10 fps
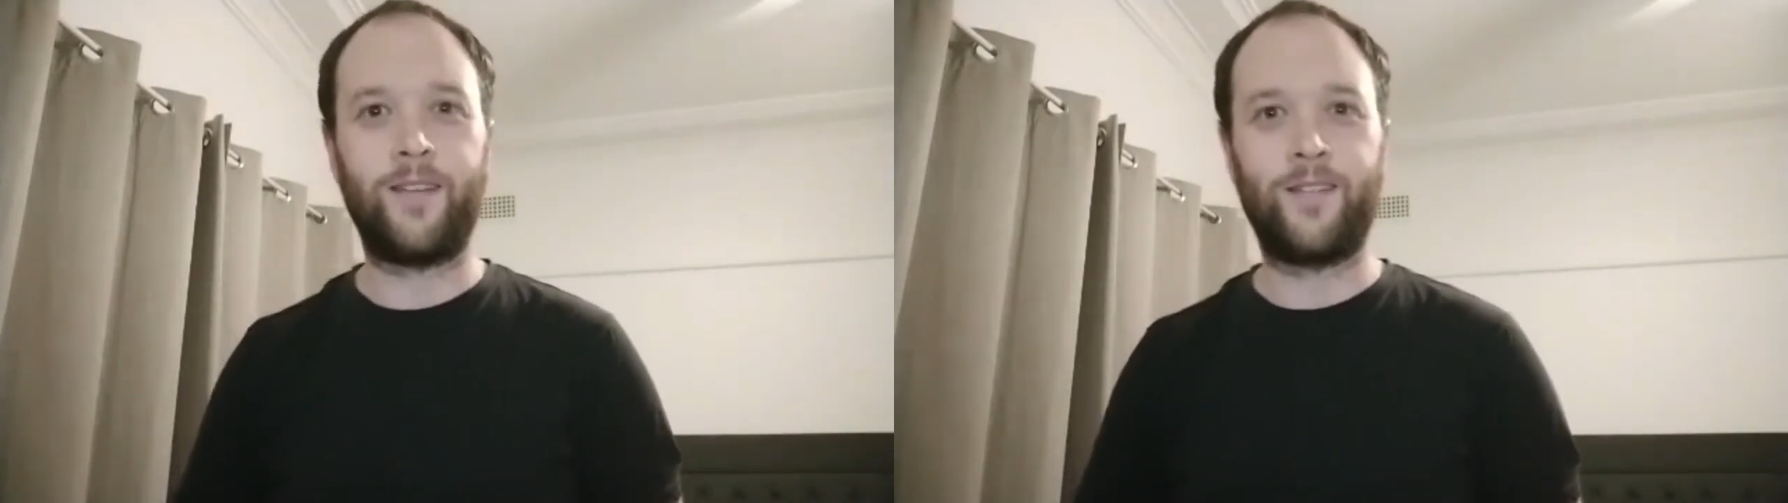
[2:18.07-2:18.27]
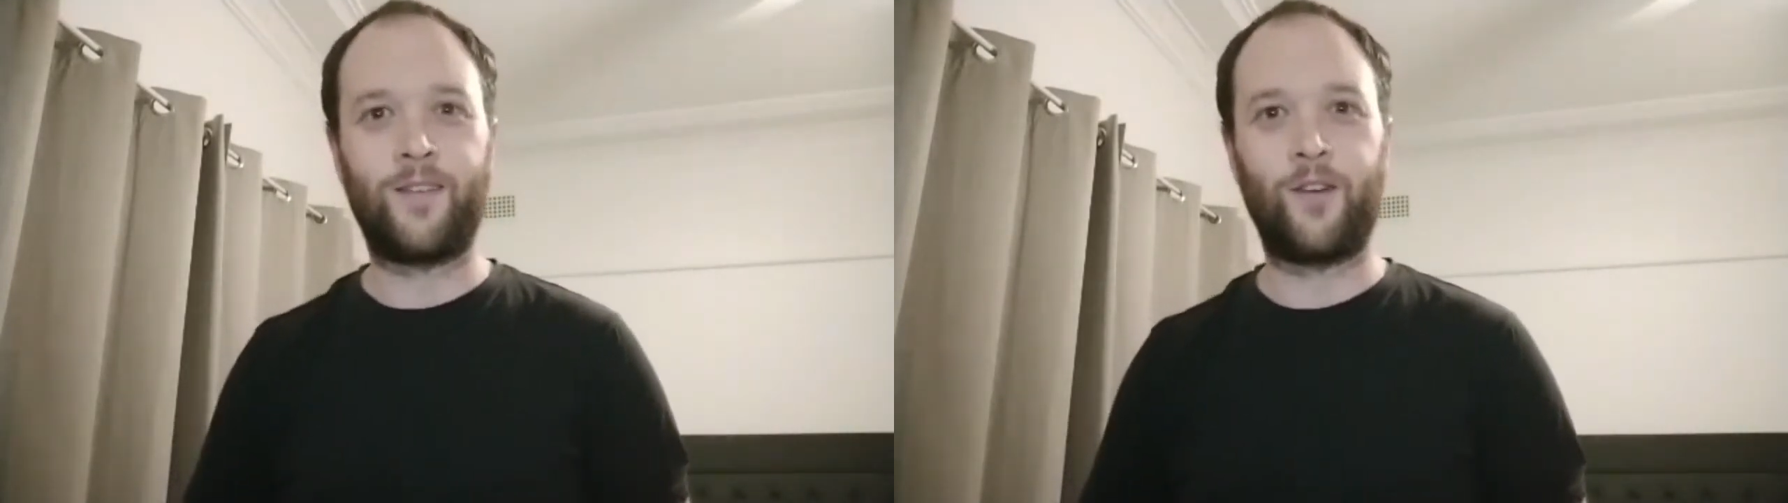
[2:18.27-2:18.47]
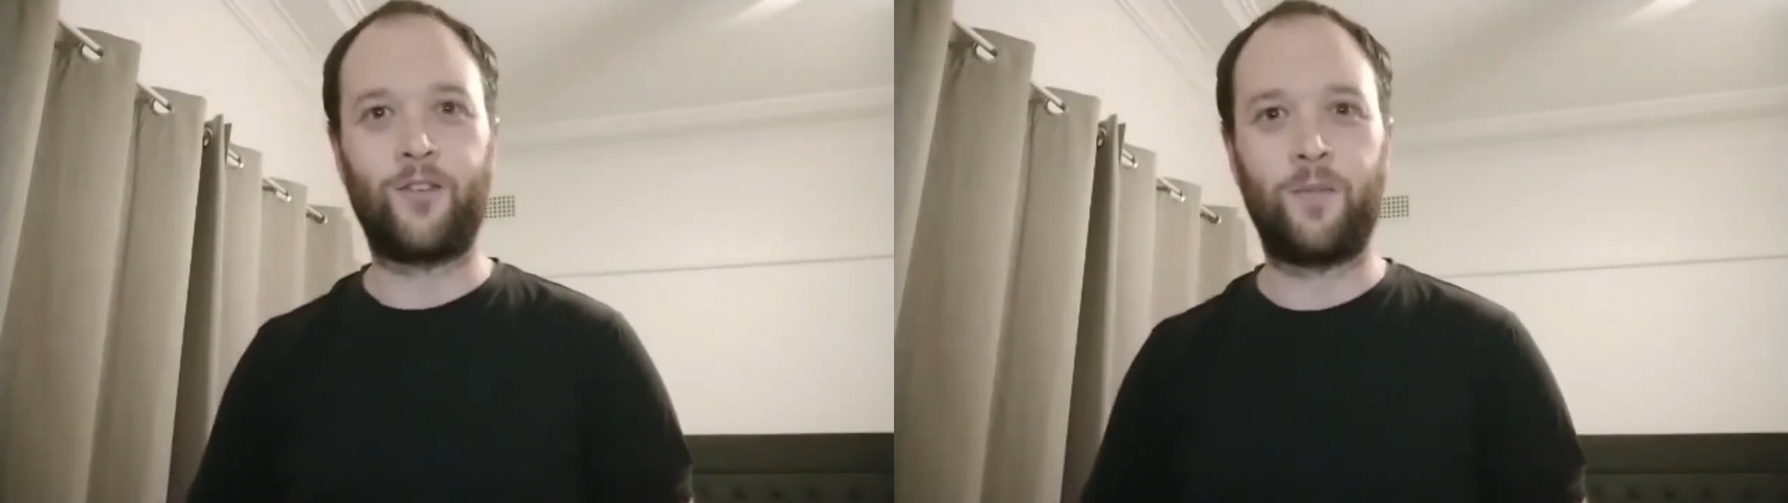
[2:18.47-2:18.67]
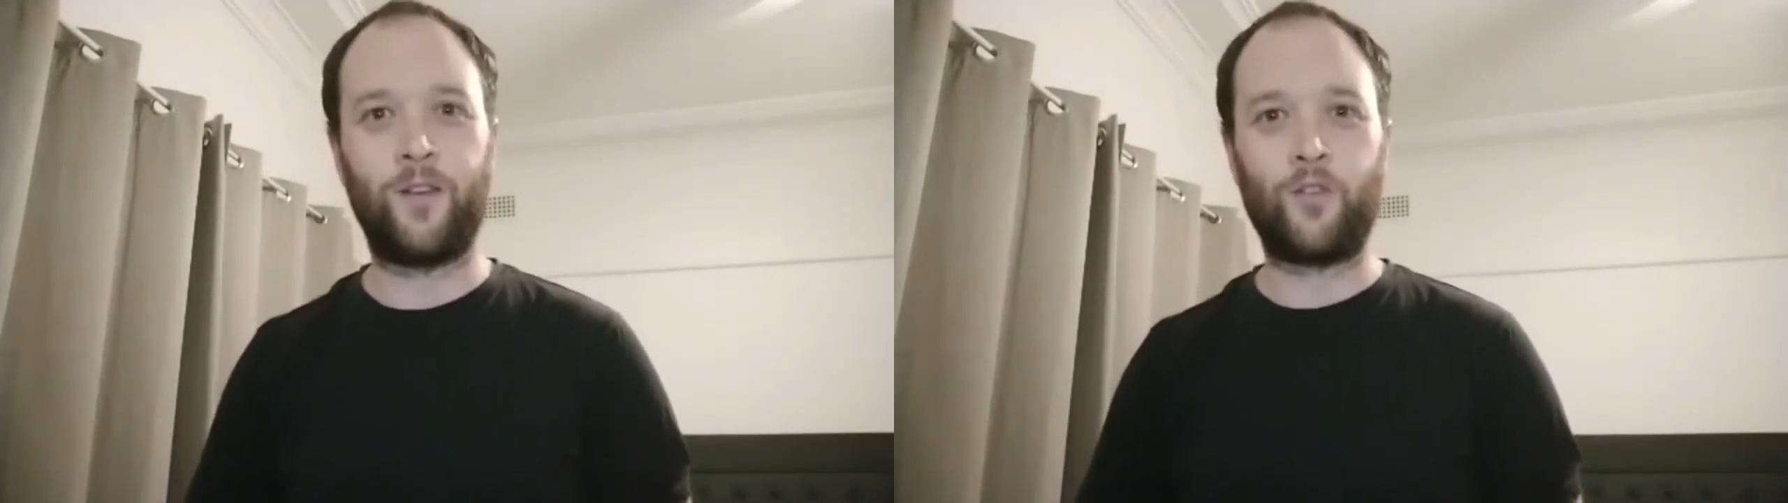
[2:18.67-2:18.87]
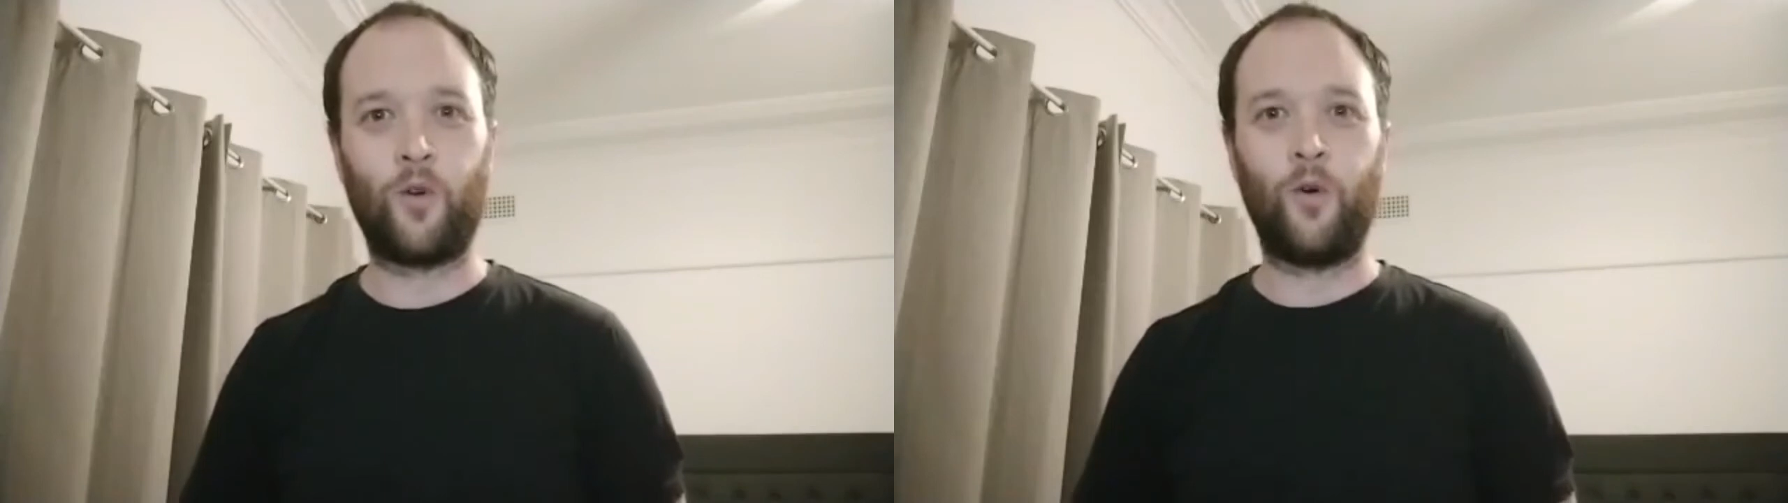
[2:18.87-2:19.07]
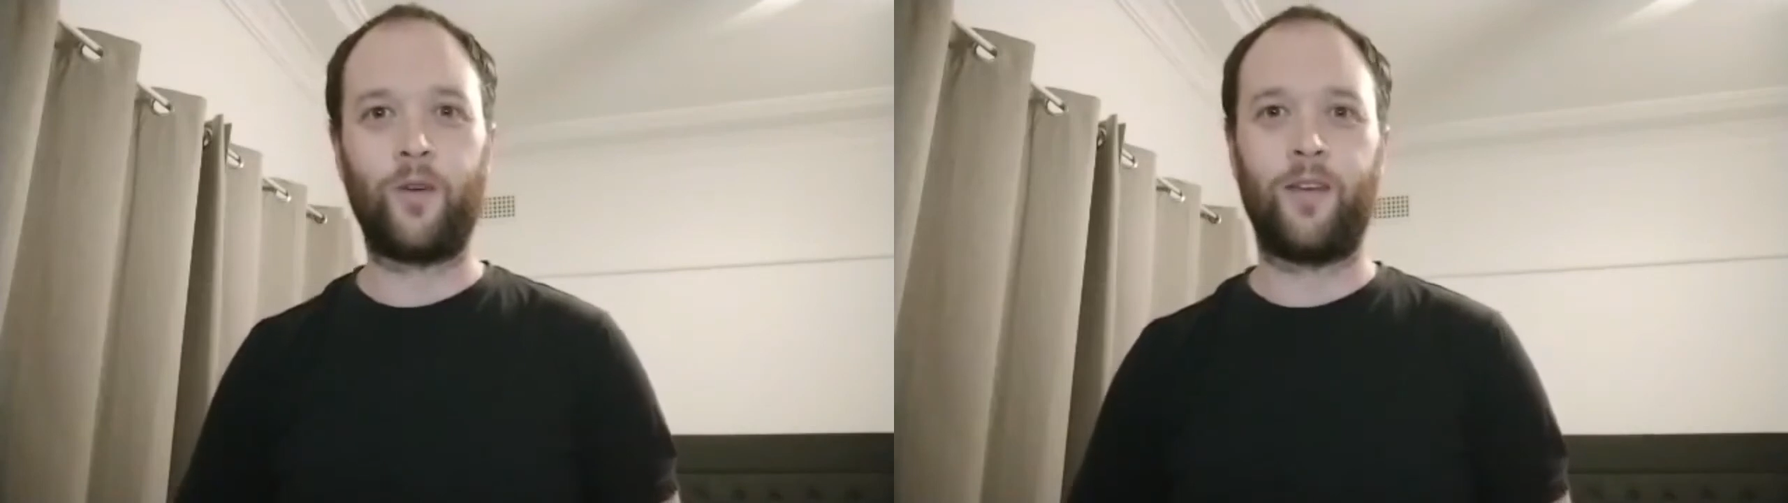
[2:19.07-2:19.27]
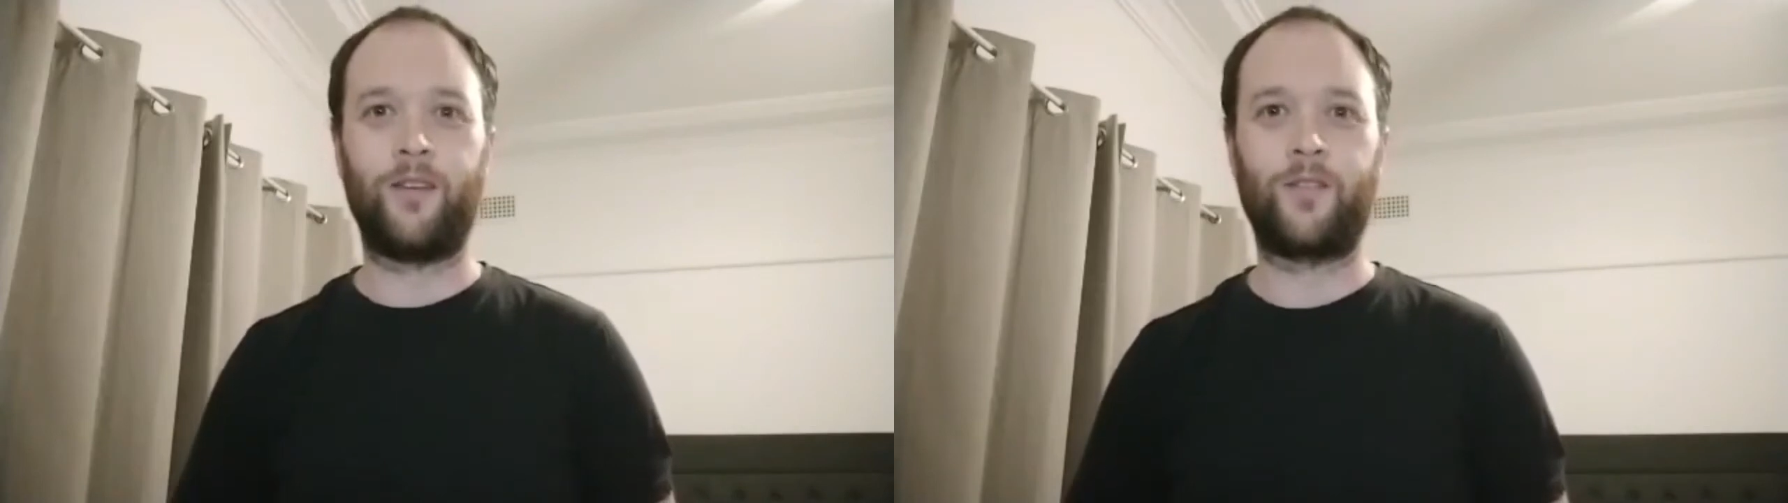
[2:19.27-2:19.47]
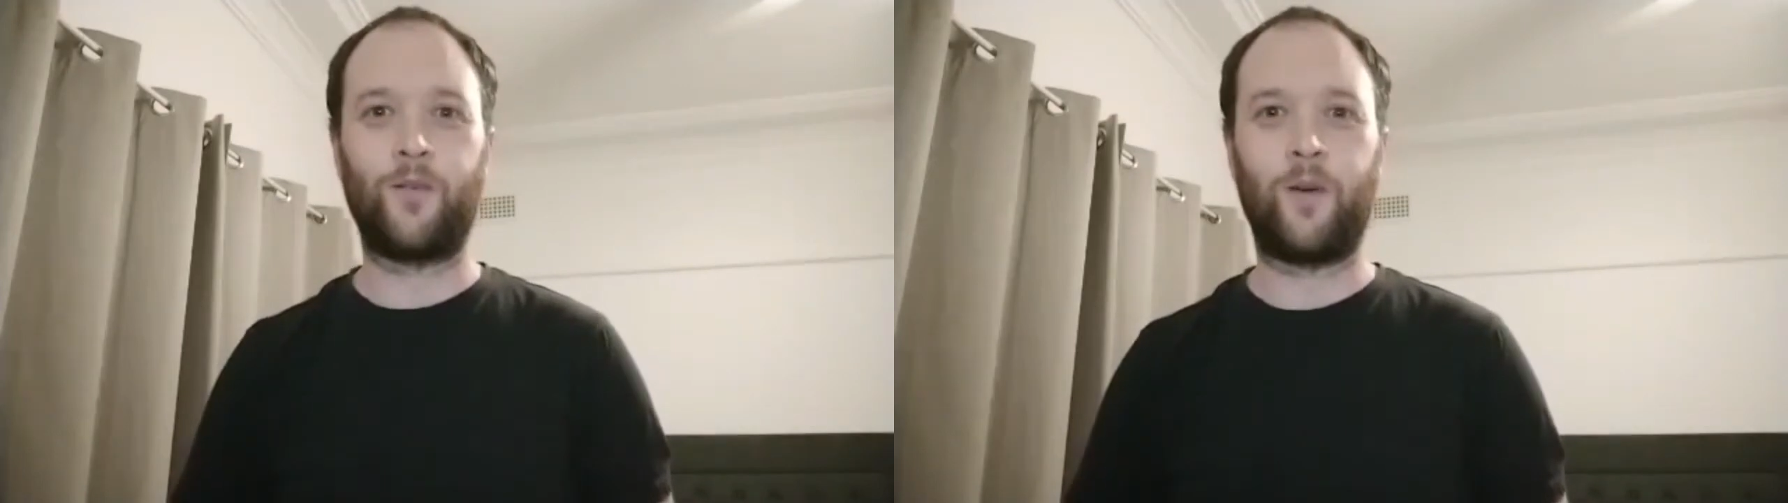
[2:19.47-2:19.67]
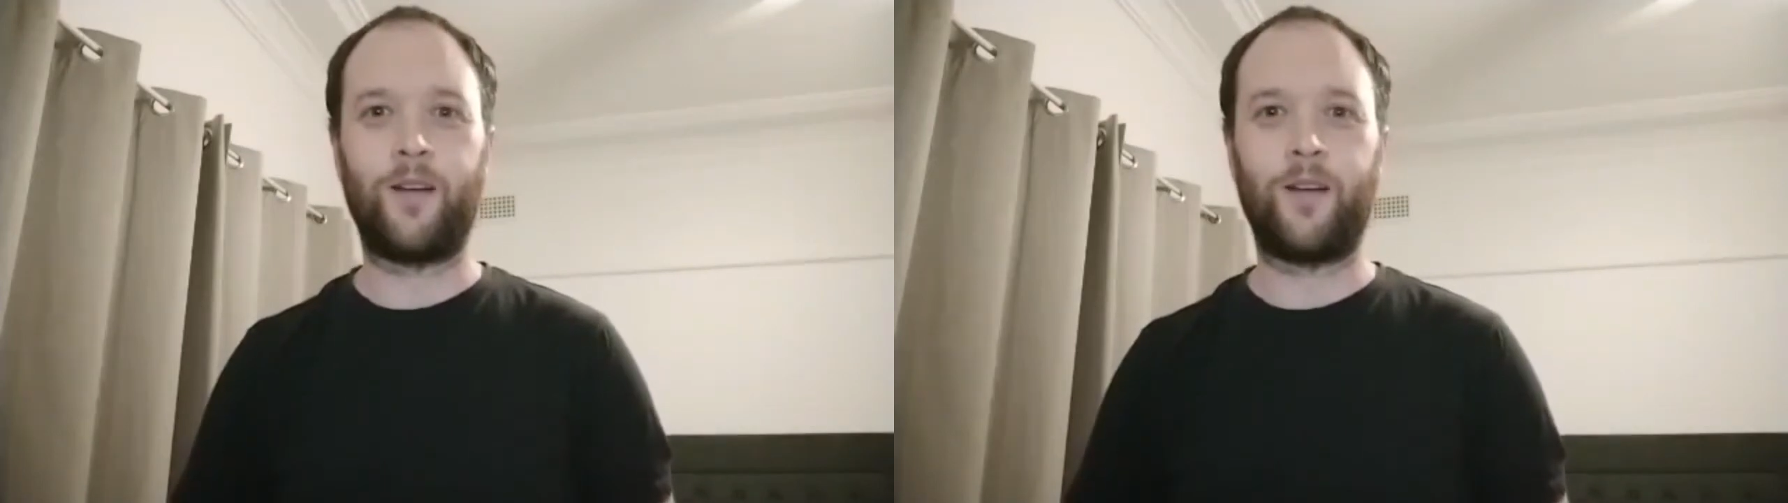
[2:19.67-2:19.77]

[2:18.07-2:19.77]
is going to be talking to